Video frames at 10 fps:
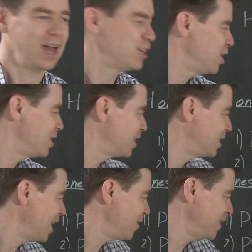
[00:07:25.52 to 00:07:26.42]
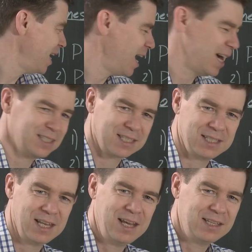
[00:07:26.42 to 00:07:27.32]
And she has a set of
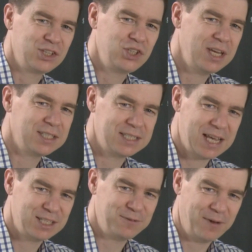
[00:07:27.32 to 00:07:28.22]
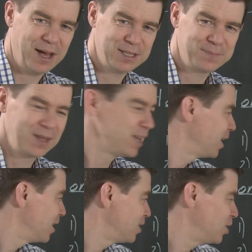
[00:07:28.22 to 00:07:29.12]
tasks that she has identified
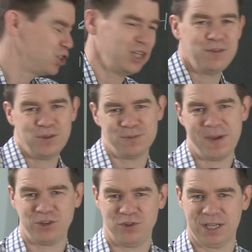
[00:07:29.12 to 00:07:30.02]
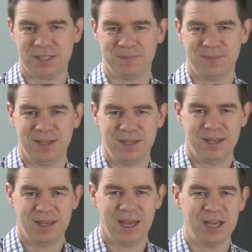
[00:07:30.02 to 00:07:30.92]
to achieve those metrics.
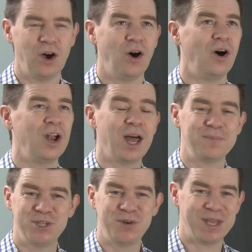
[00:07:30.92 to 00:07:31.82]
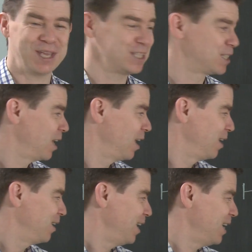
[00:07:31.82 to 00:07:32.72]
And all I'm doing is
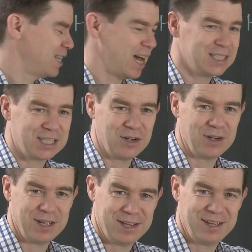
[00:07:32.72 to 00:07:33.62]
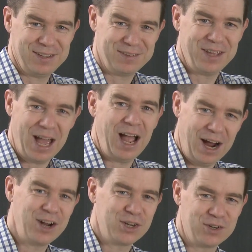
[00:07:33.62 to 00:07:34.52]
asking her,
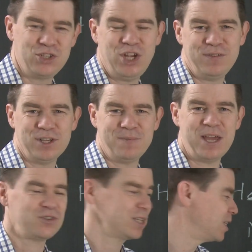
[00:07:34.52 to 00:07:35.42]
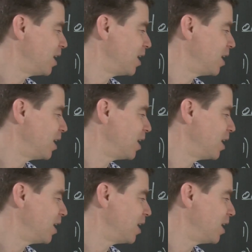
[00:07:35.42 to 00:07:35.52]
are you going to achieve those metrics?